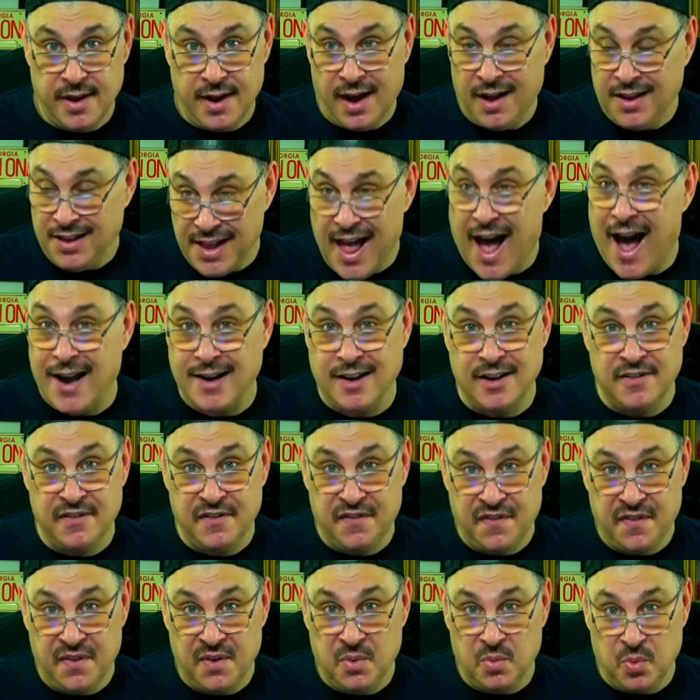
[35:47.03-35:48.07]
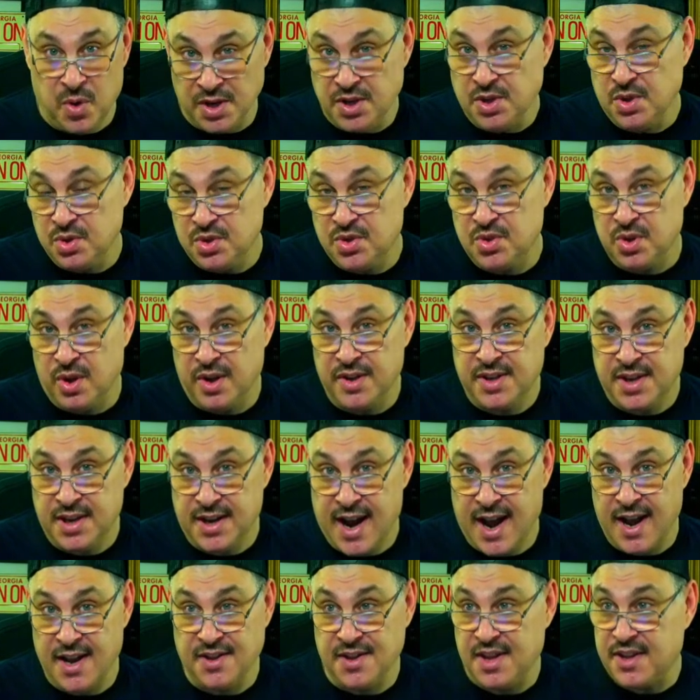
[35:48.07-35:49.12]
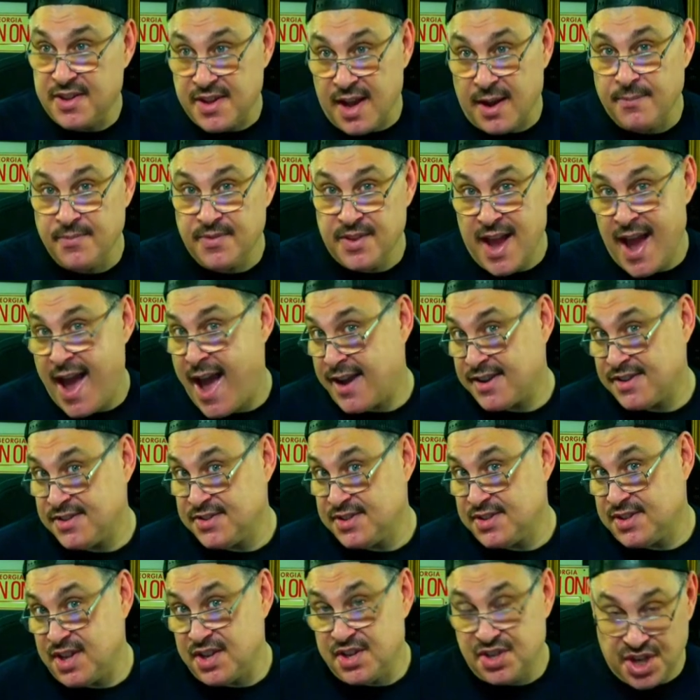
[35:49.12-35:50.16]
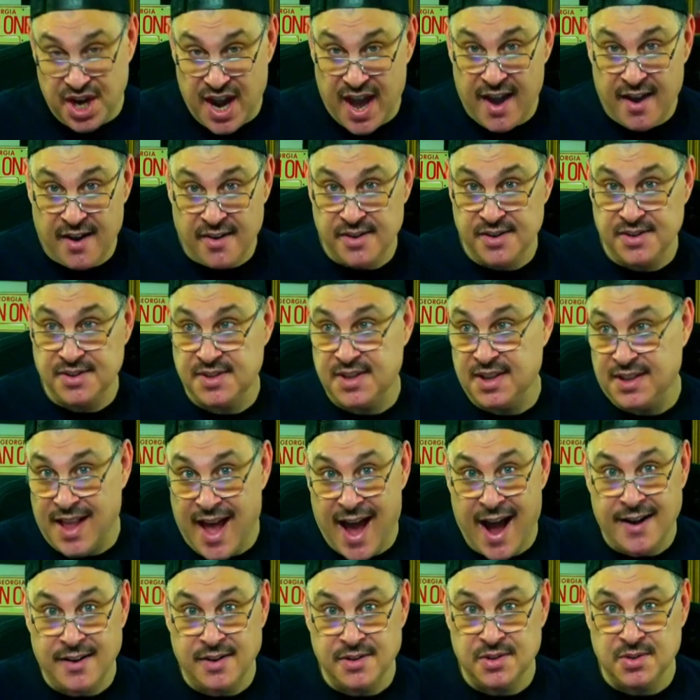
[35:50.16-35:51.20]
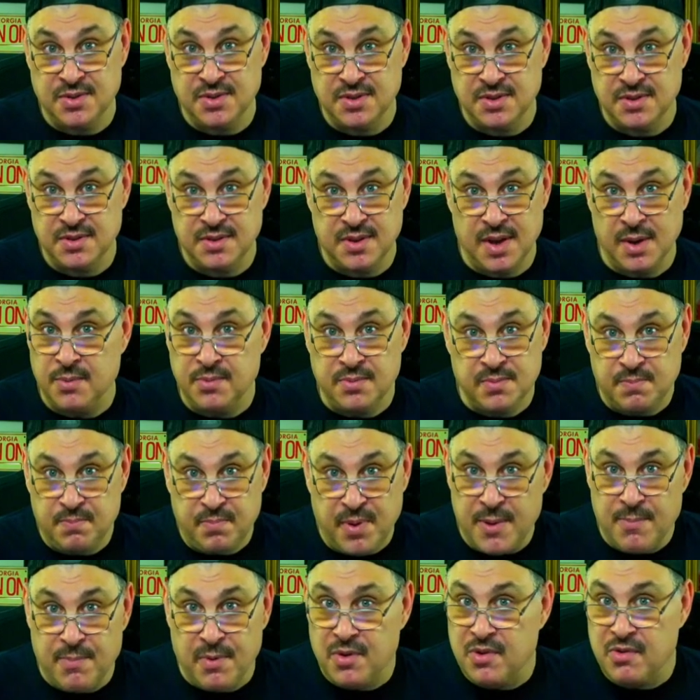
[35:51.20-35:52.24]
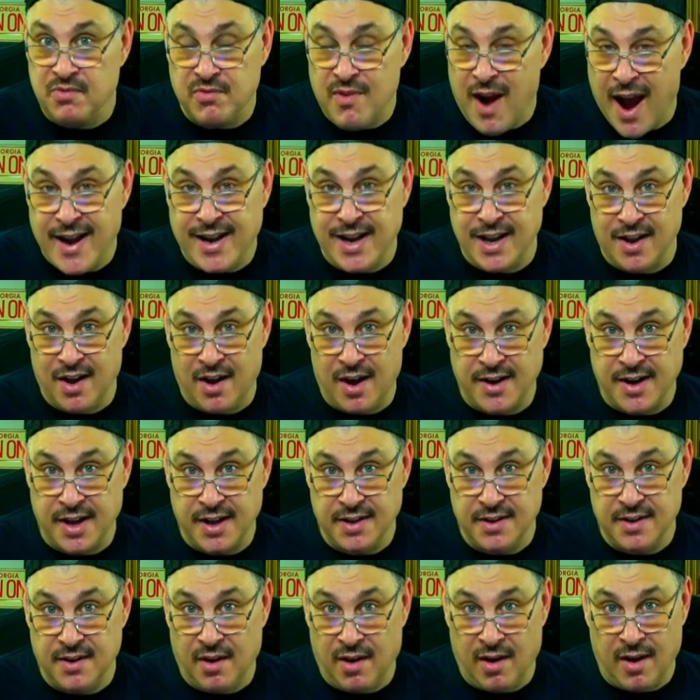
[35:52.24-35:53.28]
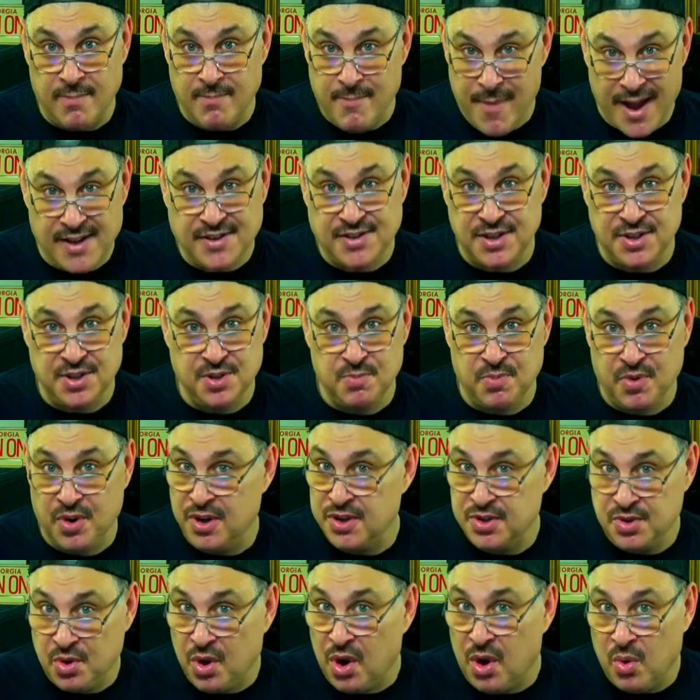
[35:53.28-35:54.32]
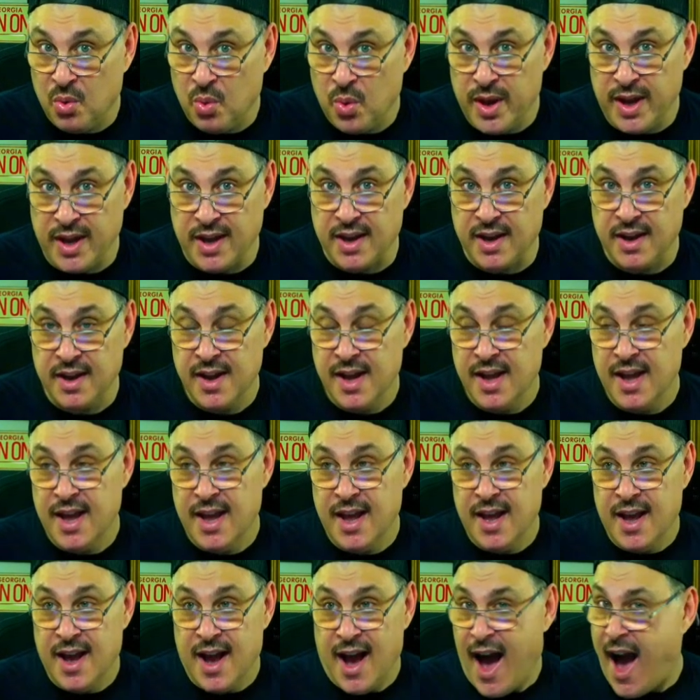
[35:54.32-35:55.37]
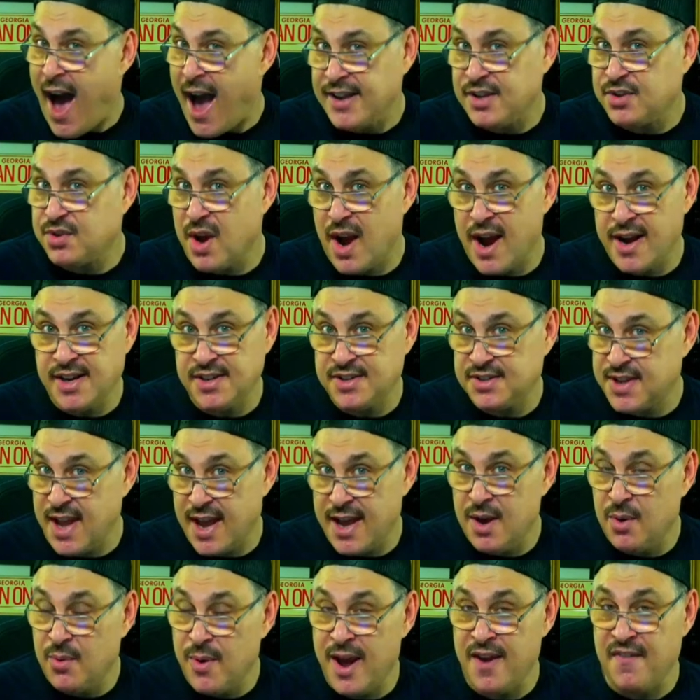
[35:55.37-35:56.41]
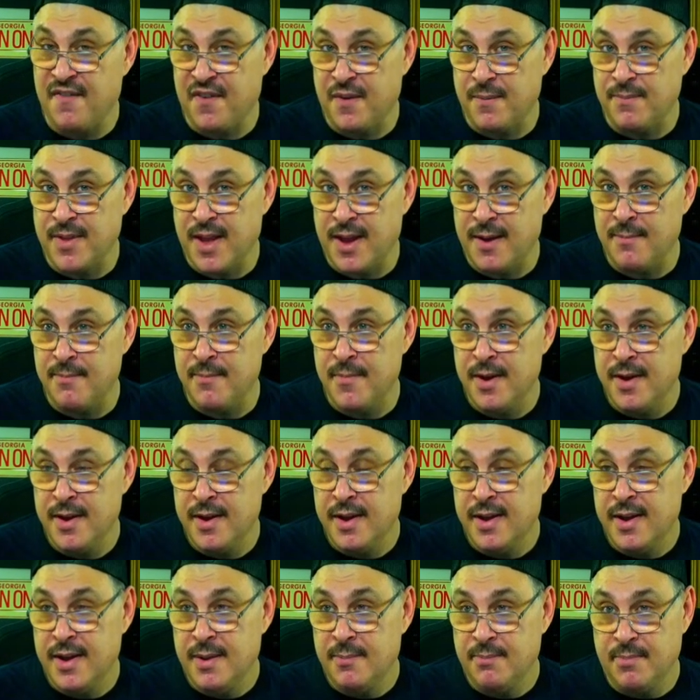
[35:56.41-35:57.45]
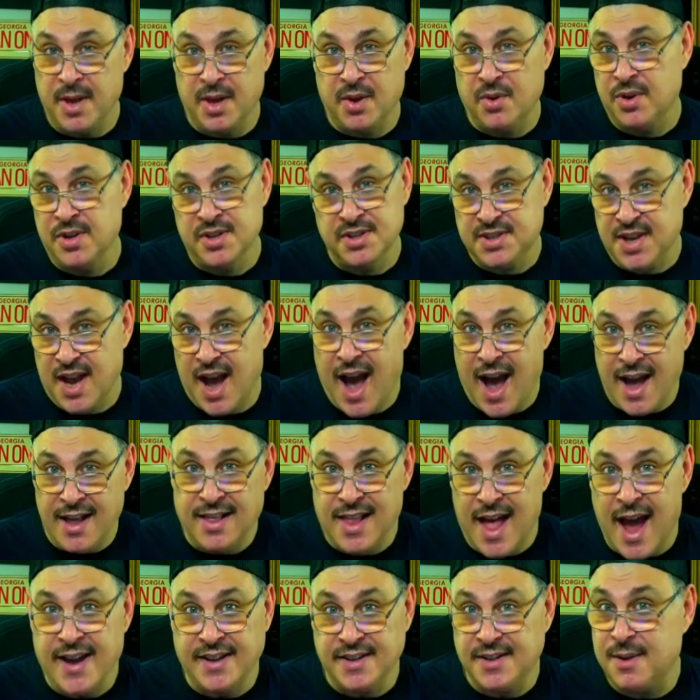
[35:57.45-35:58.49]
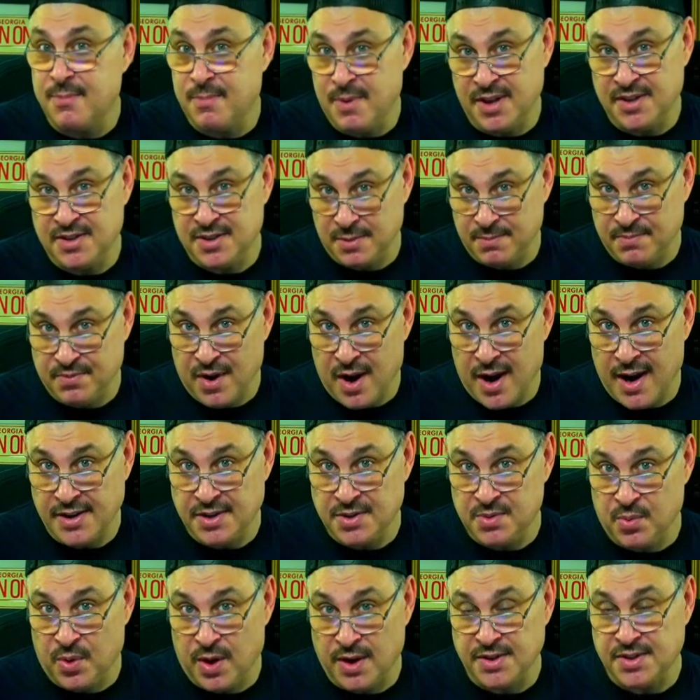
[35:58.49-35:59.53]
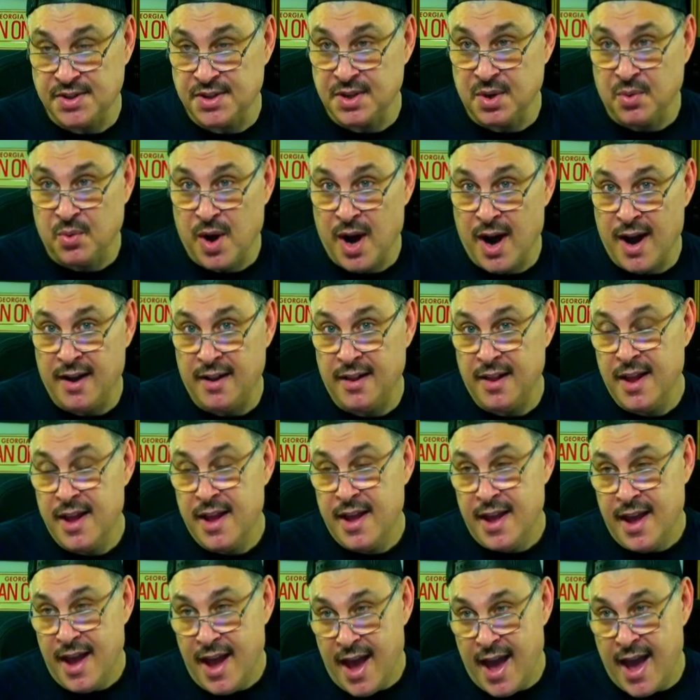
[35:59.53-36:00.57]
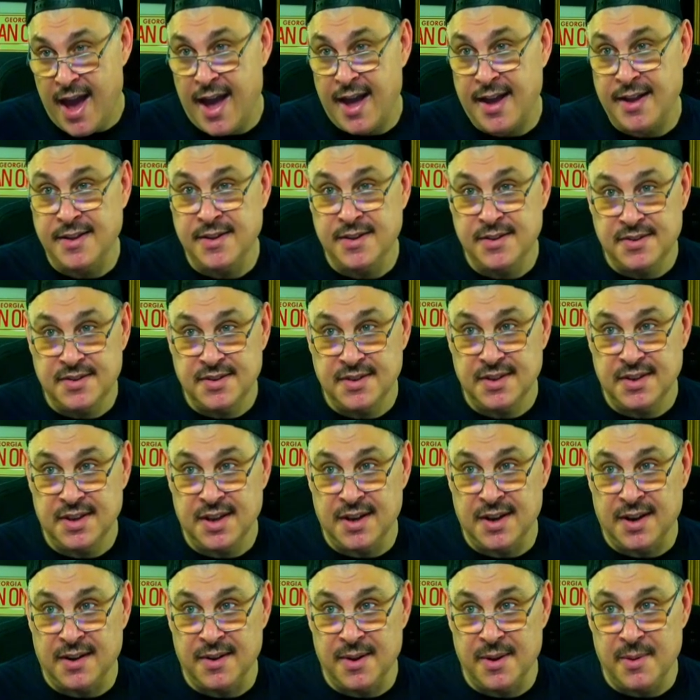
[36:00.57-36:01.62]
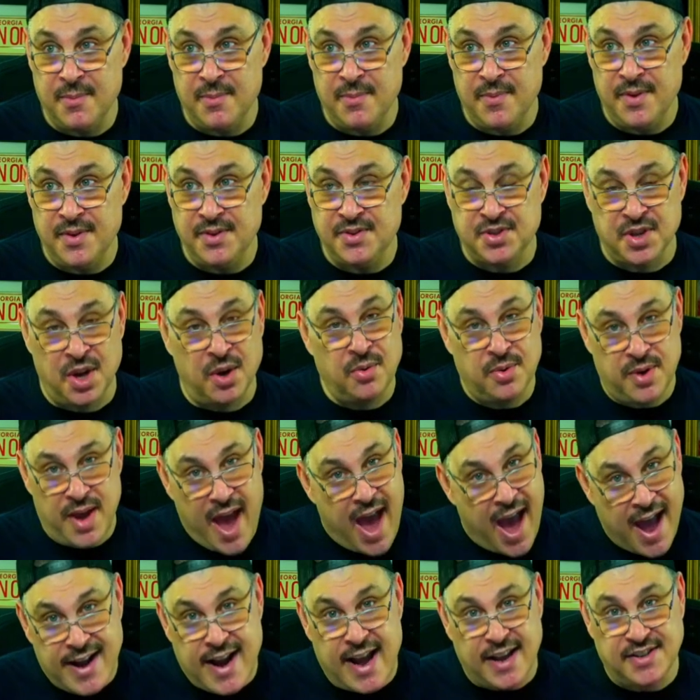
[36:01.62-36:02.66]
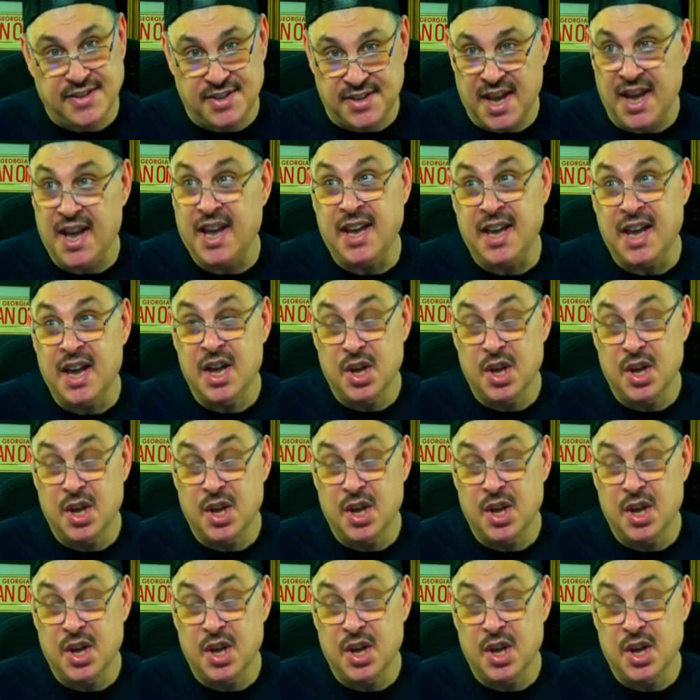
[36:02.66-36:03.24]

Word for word: A lot of what you saw tonight, the thumbtacks, the chairs, the ladders, it, people were writing on it on message boards all week. I try to stay away from them because I like to be surprised once in a while. And, you know, so N X T